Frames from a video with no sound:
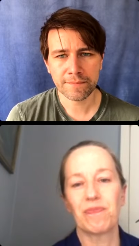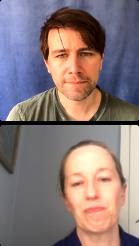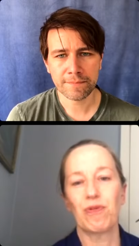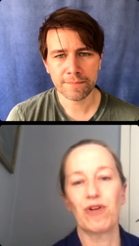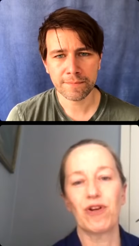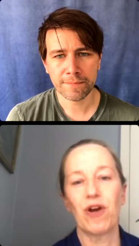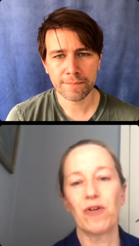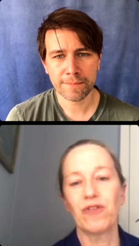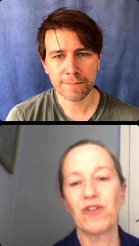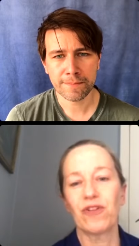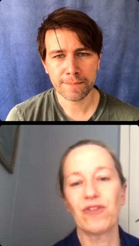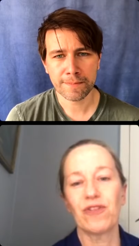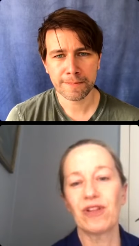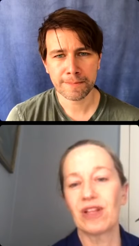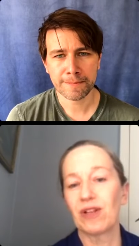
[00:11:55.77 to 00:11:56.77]

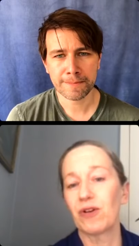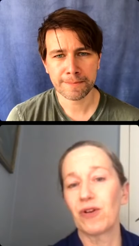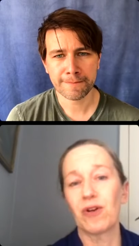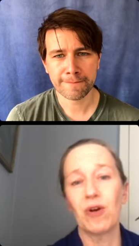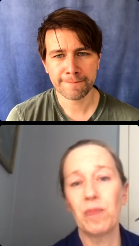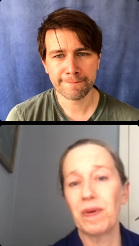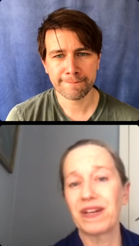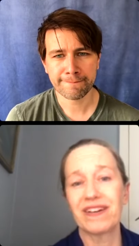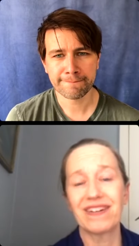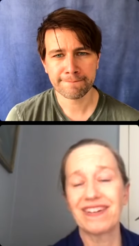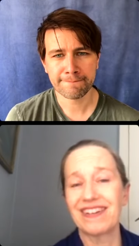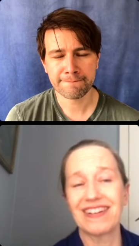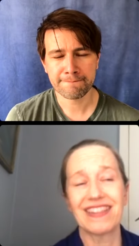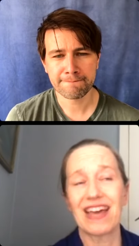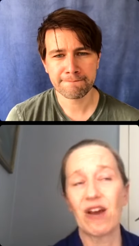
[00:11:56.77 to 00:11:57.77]
Speaker 1: precocious little girl, but
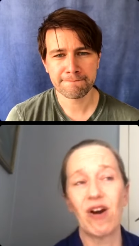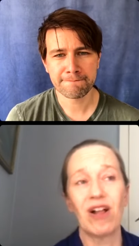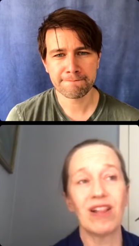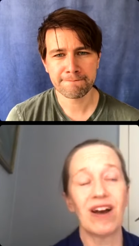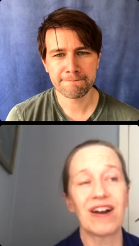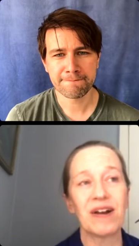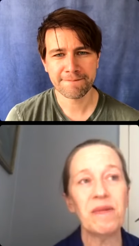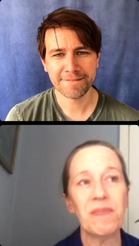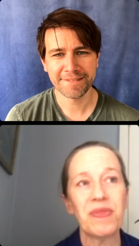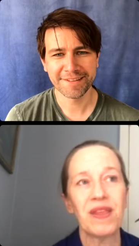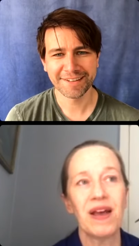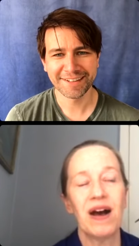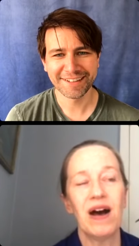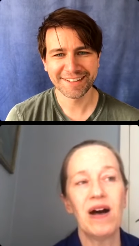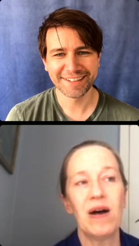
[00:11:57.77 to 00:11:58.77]
they all are.
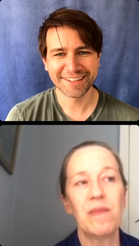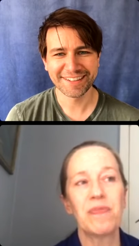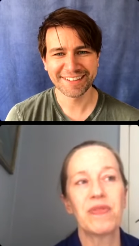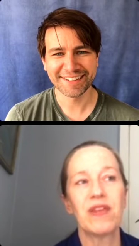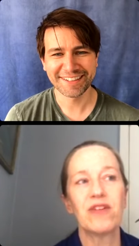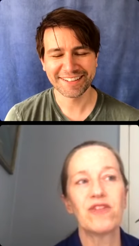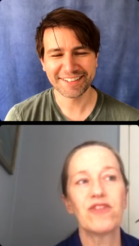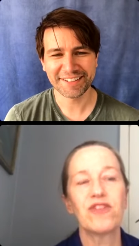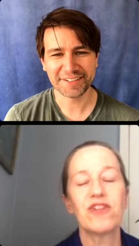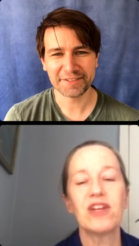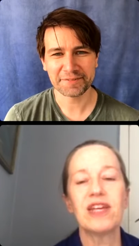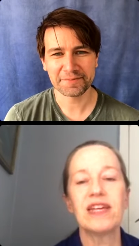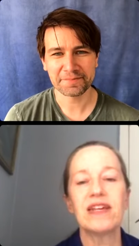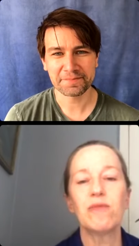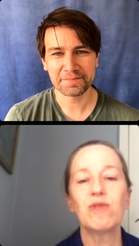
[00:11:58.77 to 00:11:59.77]
Um, she